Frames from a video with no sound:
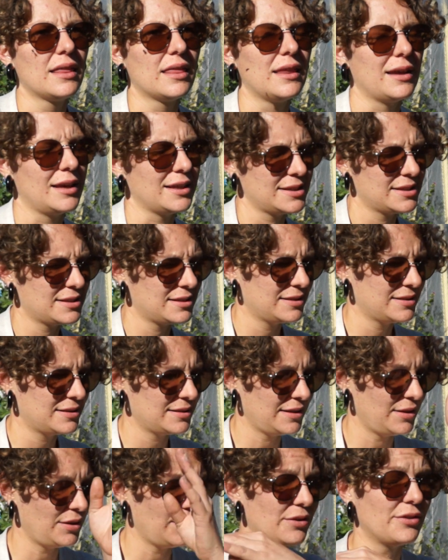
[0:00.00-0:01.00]
that's
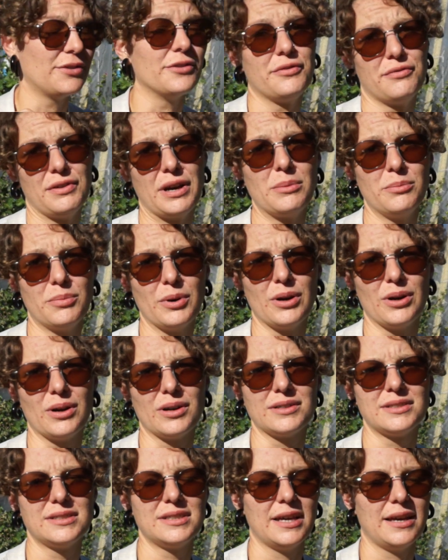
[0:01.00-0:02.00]
the fun
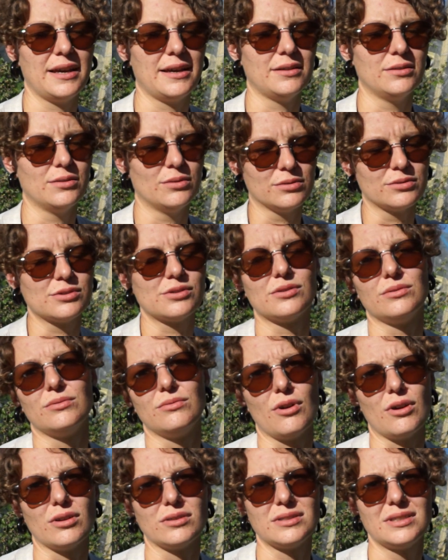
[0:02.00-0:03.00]
part and also
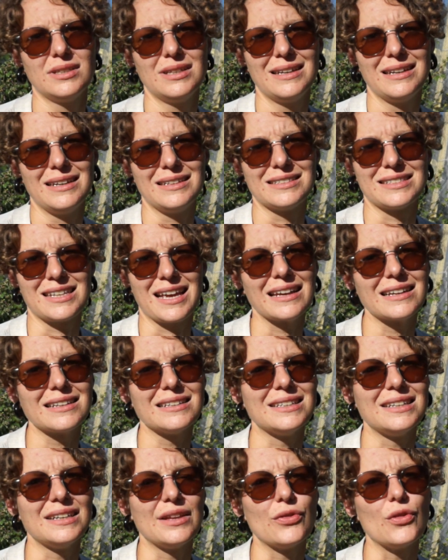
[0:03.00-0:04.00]
not
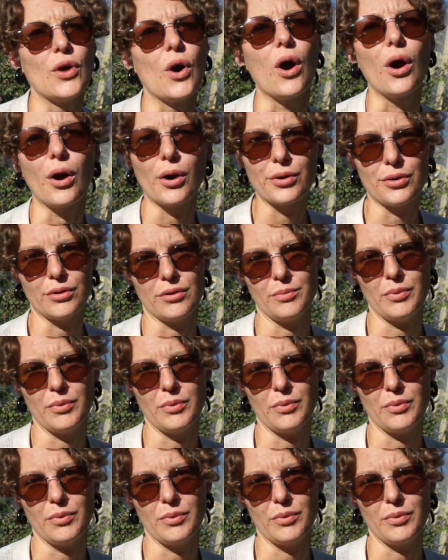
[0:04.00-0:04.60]
exactly the harder